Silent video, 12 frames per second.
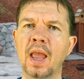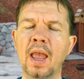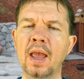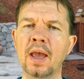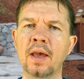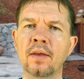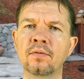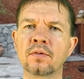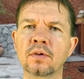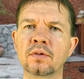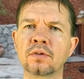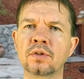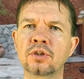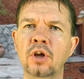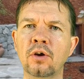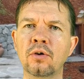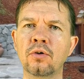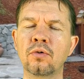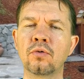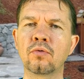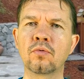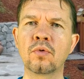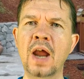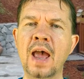And so
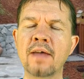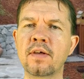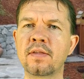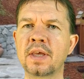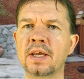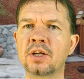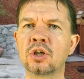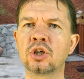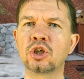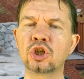rather than